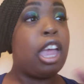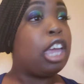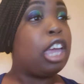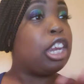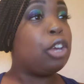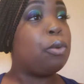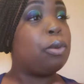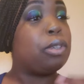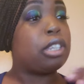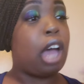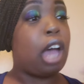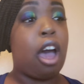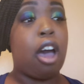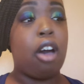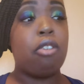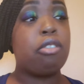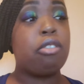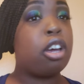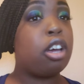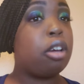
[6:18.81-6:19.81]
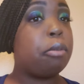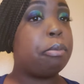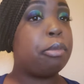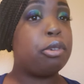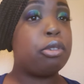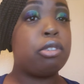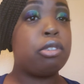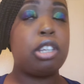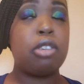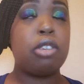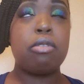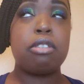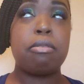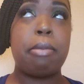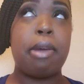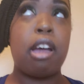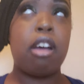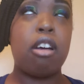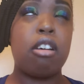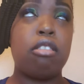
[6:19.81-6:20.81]
and it was all couples. It was
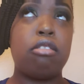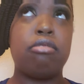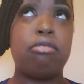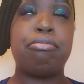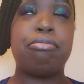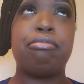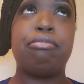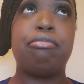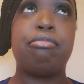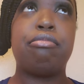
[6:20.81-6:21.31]
about